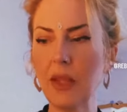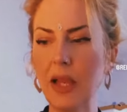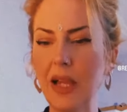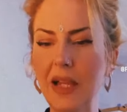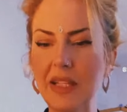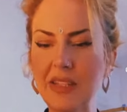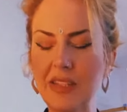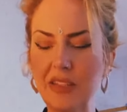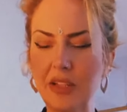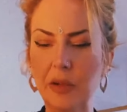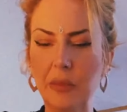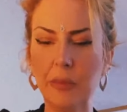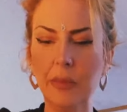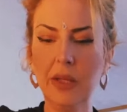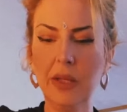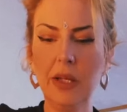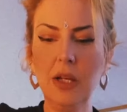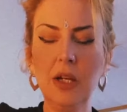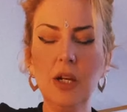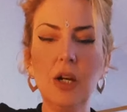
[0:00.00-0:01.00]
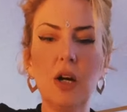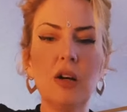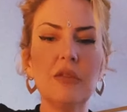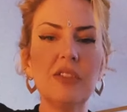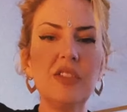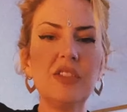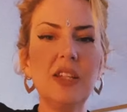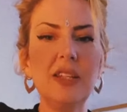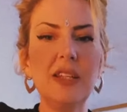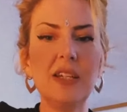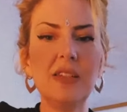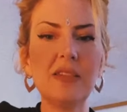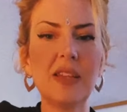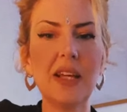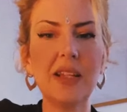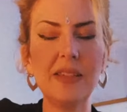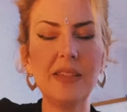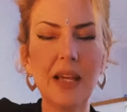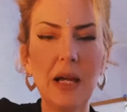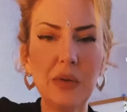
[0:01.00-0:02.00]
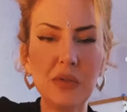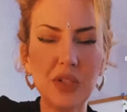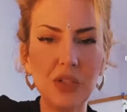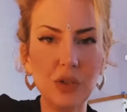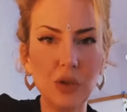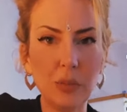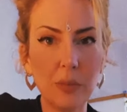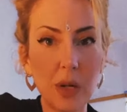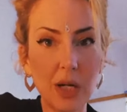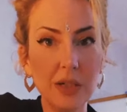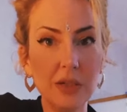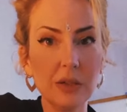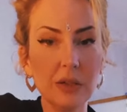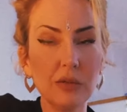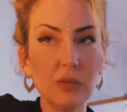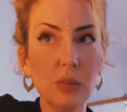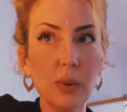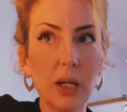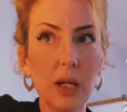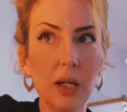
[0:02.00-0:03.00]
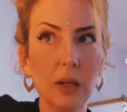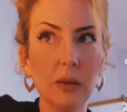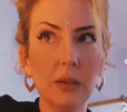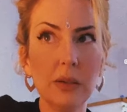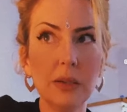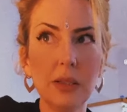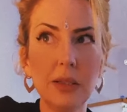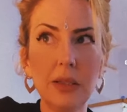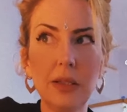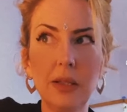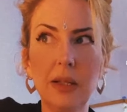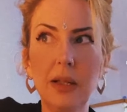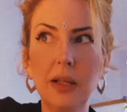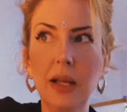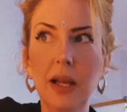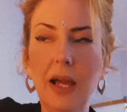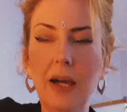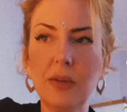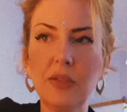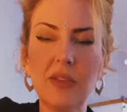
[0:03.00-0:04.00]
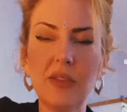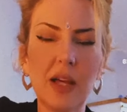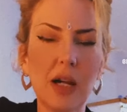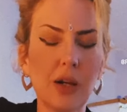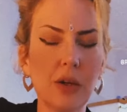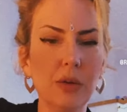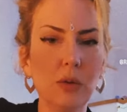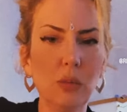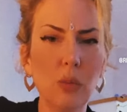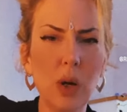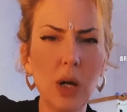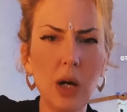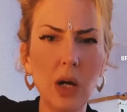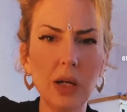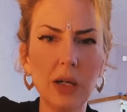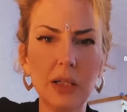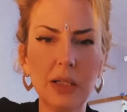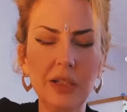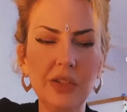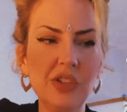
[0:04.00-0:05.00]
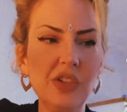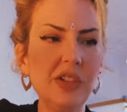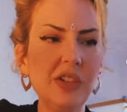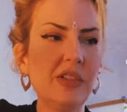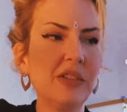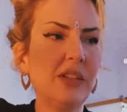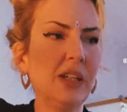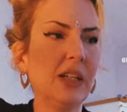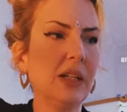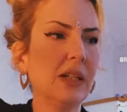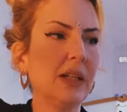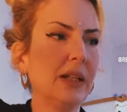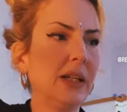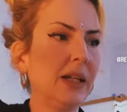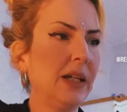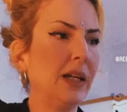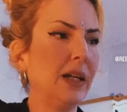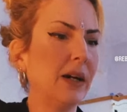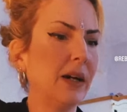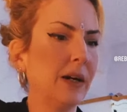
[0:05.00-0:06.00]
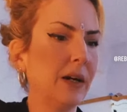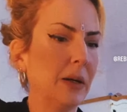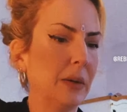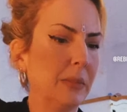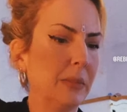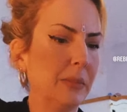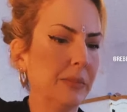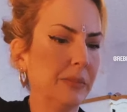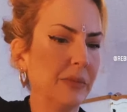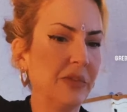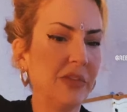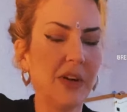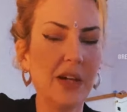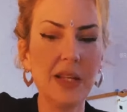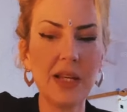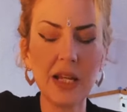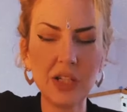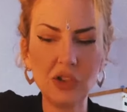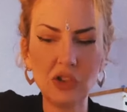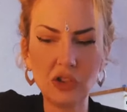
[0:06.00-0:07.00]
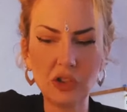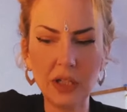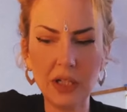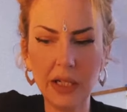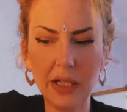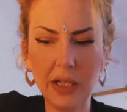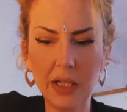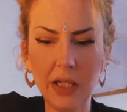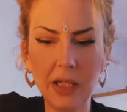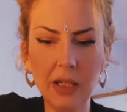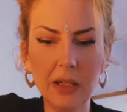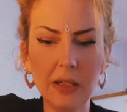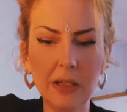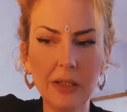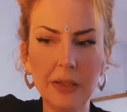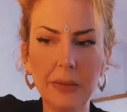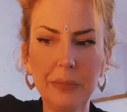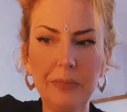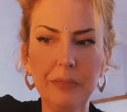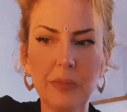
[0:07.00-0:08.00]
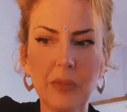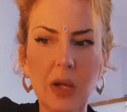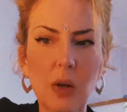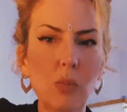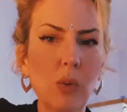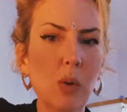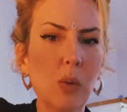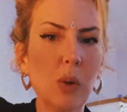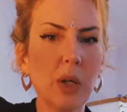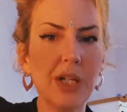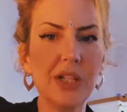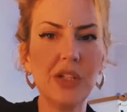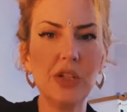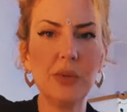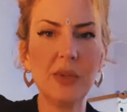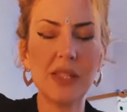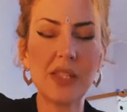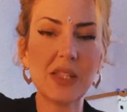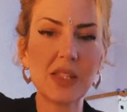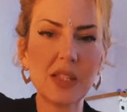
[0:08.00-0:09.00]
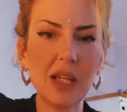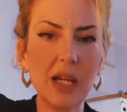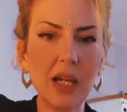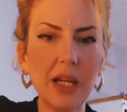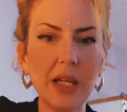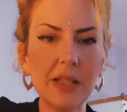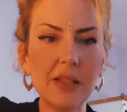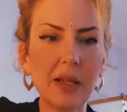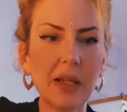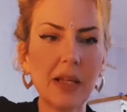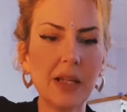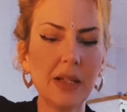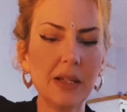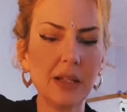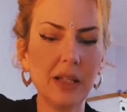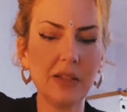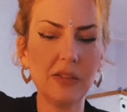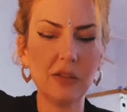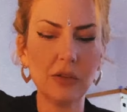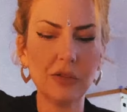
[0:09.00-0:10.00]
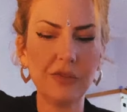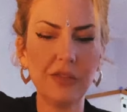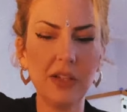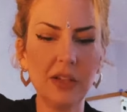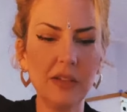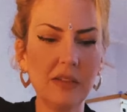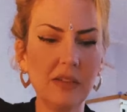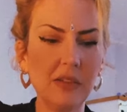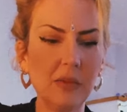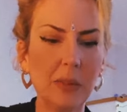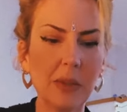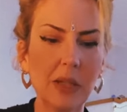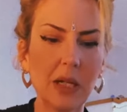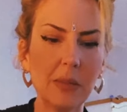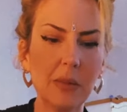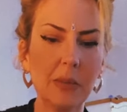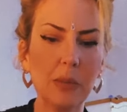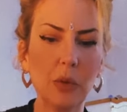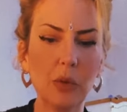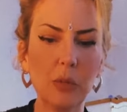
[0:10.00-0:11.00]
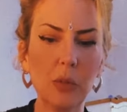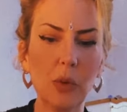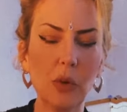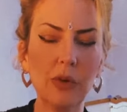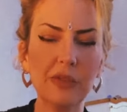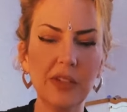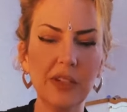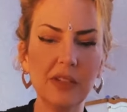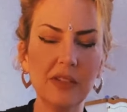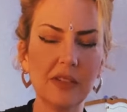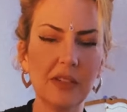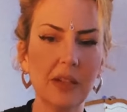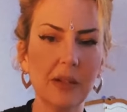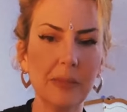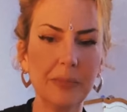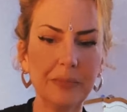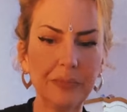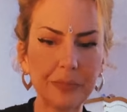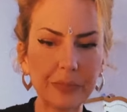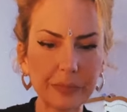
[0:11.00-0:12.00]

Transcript: and um, obviously there's that doubt in your mind of well how's that going to work logistically um, financially and what will I do instead and it's obvious it's becoming more and more obvious that